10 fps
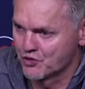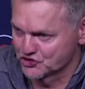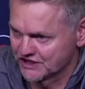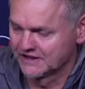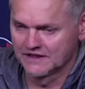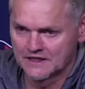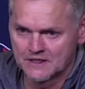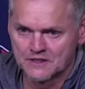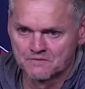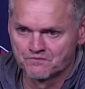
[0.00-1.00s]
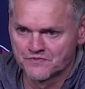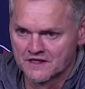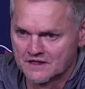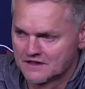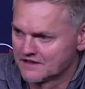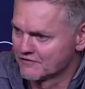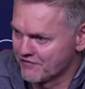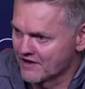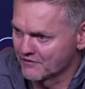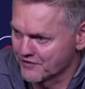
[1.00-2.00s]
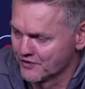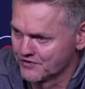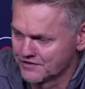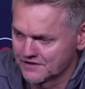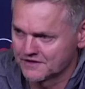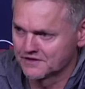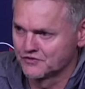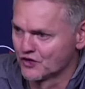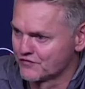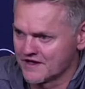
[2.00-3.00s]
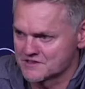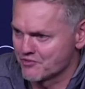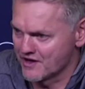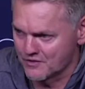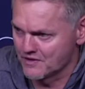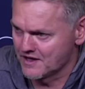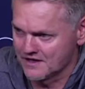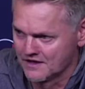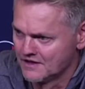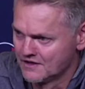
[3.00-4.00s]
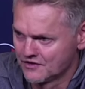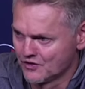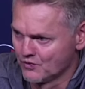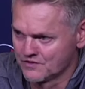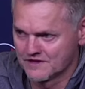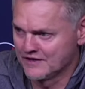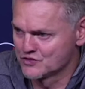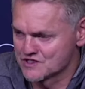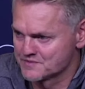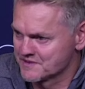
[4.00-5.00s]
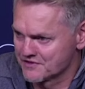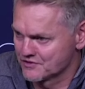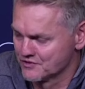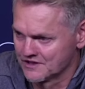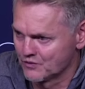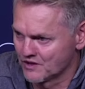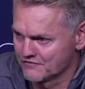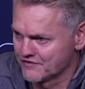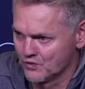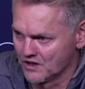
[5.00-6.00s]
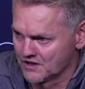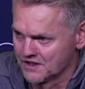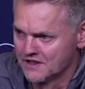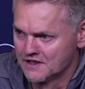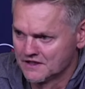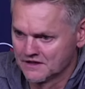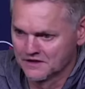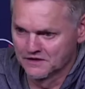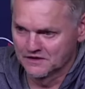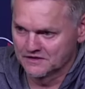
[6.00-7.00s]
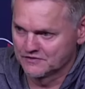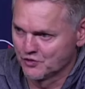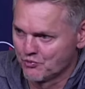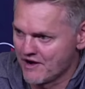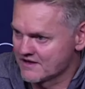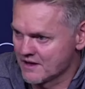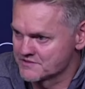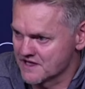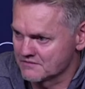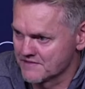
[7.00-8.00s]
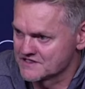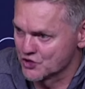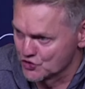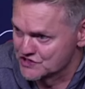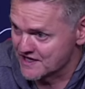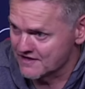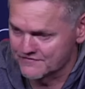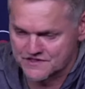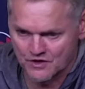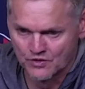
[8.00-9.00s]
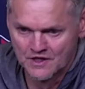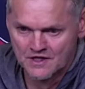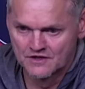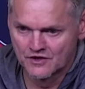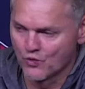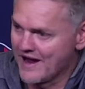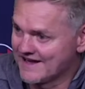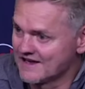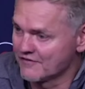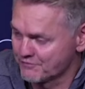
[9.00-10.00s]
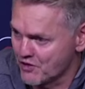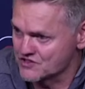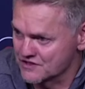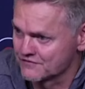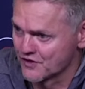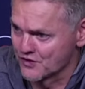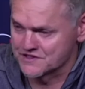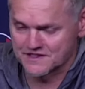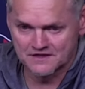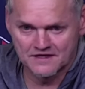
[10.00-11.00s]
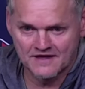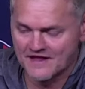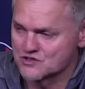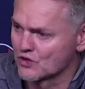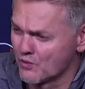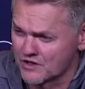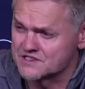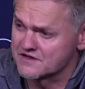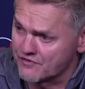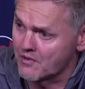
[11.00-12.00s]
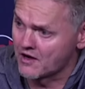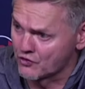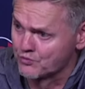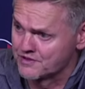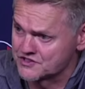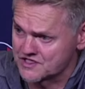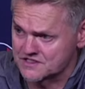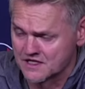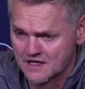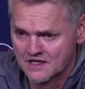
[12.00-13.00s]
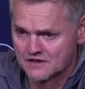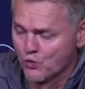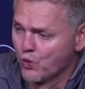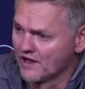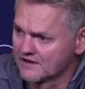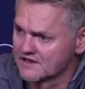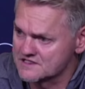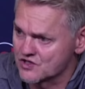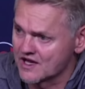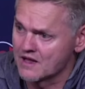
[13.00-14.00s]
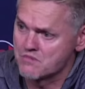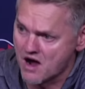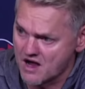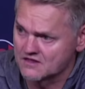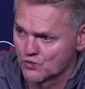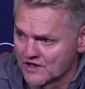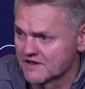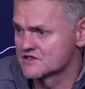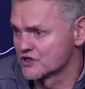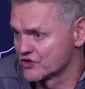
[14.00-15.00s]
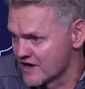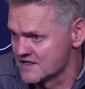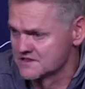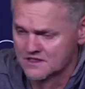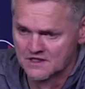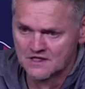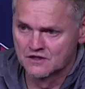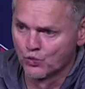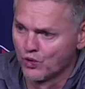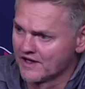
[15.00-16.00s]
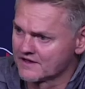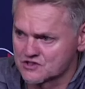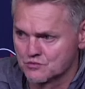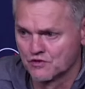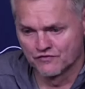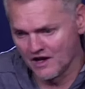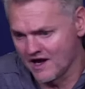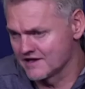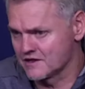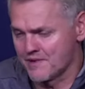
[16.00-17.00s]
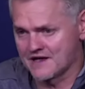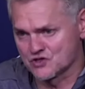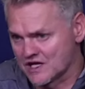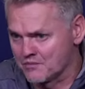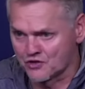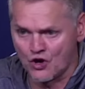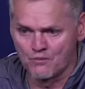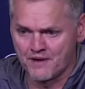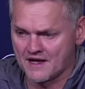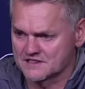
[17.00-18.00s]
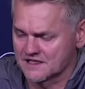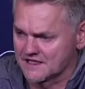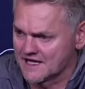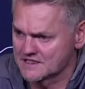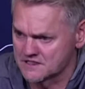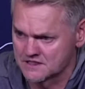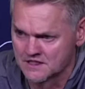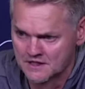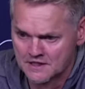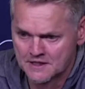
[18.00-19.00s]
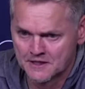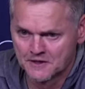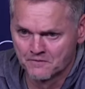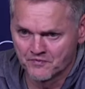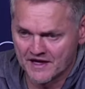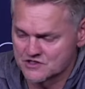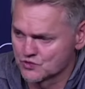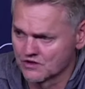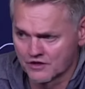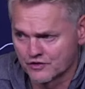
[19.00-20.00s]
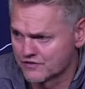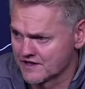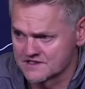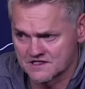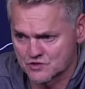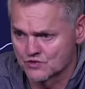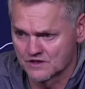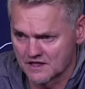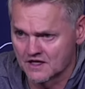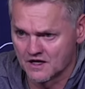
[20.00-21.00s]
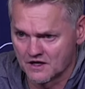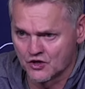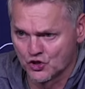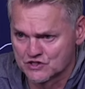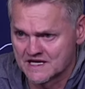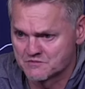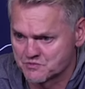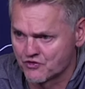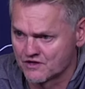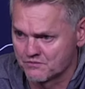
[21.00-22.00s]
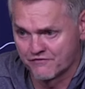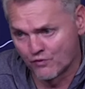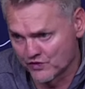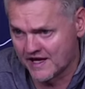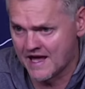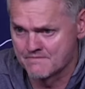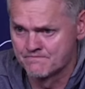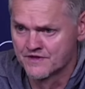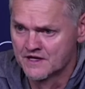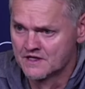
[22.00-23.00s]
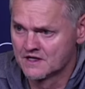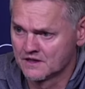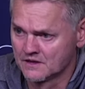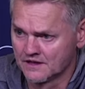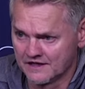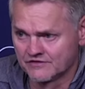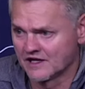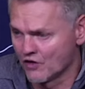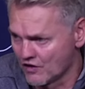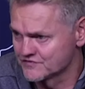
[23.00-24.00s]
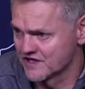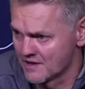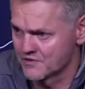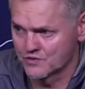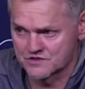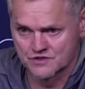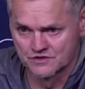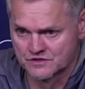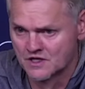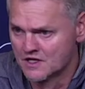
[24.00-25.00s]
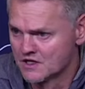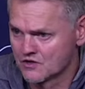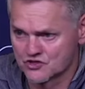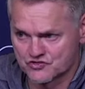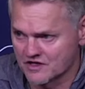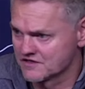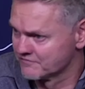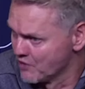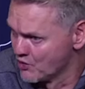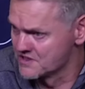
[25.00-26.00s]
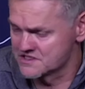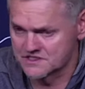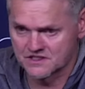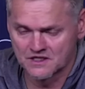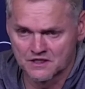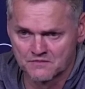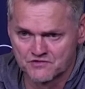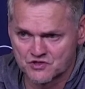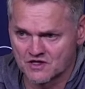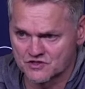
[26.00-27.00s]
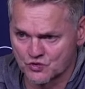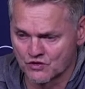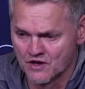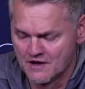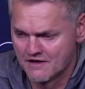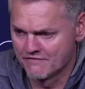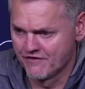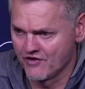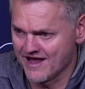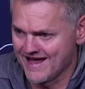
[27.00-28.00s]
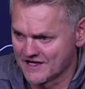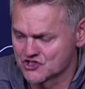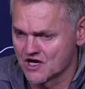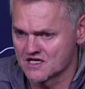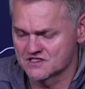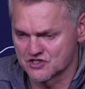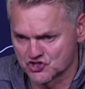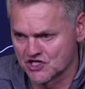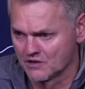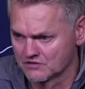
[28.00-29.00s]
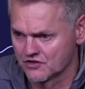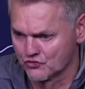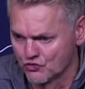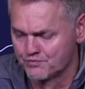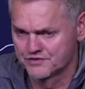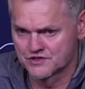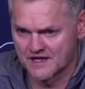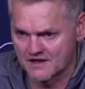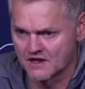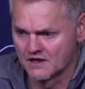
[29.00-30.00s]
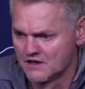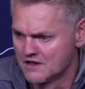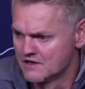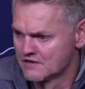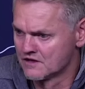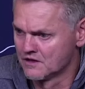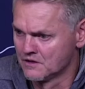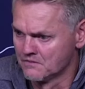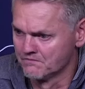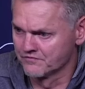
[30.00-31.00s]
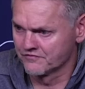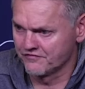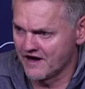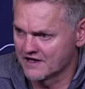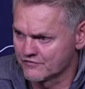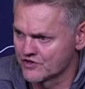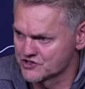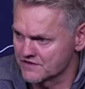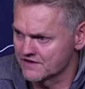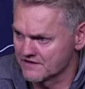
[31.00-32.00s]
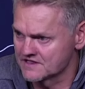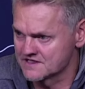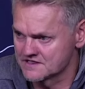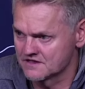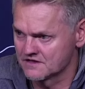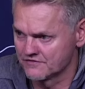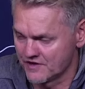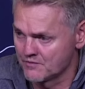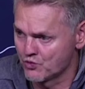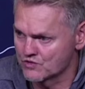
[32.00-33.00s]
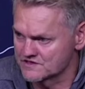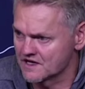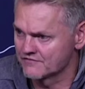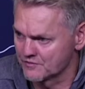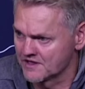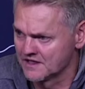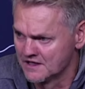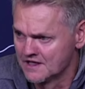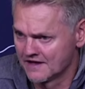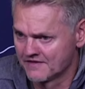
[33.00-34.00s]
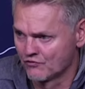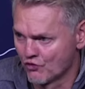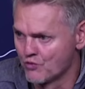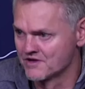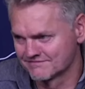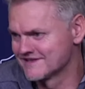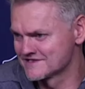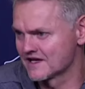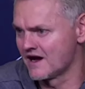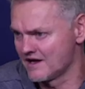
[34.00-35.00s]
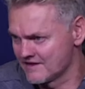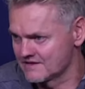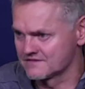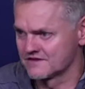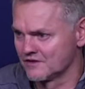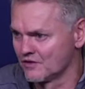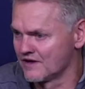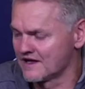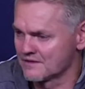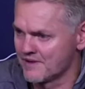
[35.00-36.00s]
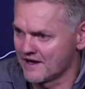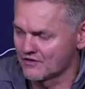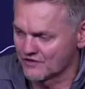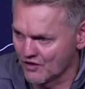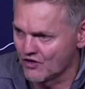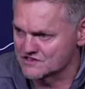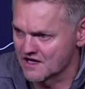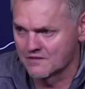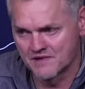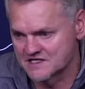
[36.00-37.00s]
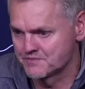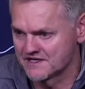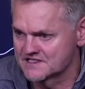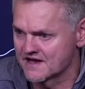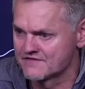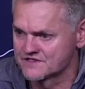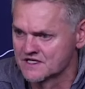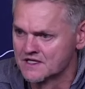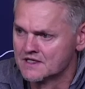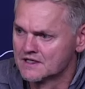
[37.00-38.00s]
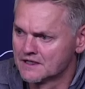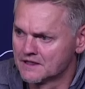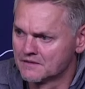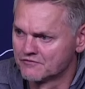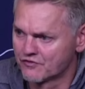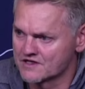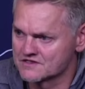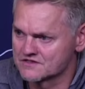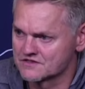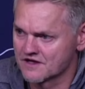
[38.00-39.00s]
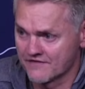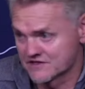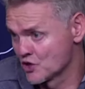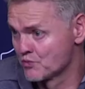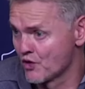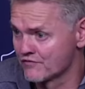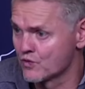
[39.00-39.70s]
pushing um, in the final third. Uh, Nökkvi has a breakaway. You know, Edu slips him through in a 1v1. Uh, you know, Brad comes out and makes a good save. So, you know, we had enough positive looks, and that's all I want to see from my group, is just the willingness to get in behind, the willingness to create, the willingness to move the line at the back, to keep it compact and connected. Um, and I saw a lot of good things. I saw a good team spirit before the game. Even at halftime, there was good constructive moments. Um, so I saw a very energized, gelled group together, um, fighting for each other. And this is a very important sign for me. And then Roman is the guy that, you know, at the back on the last line makes big saves um, for us to give us hope going